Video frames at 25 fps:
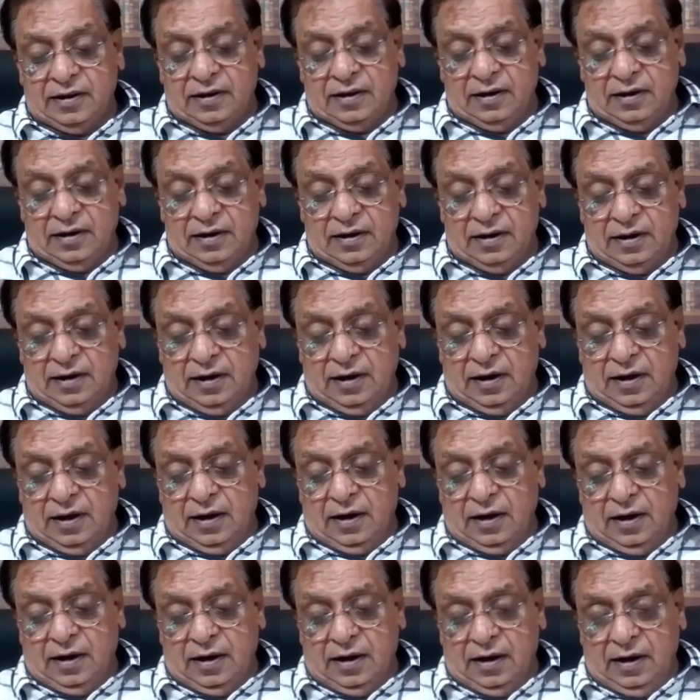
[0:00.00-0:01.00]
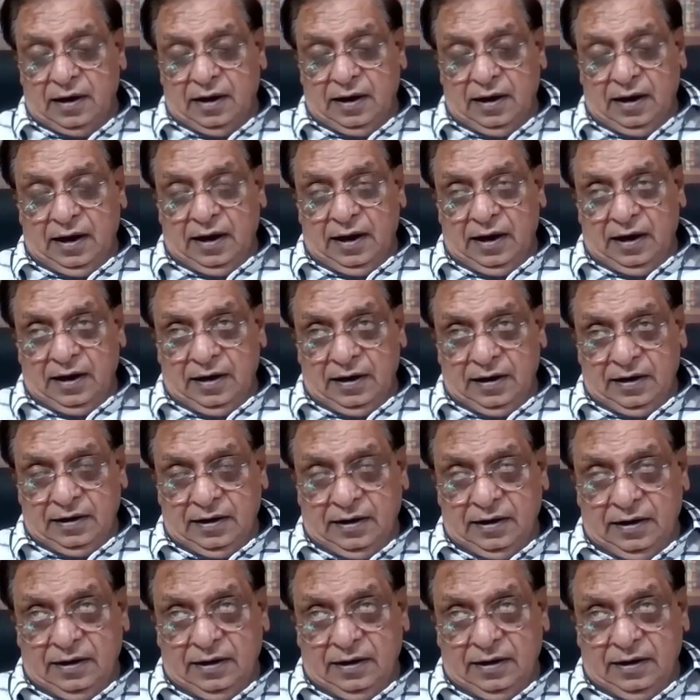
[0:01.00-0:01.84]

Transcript: No one is speaking in this clip.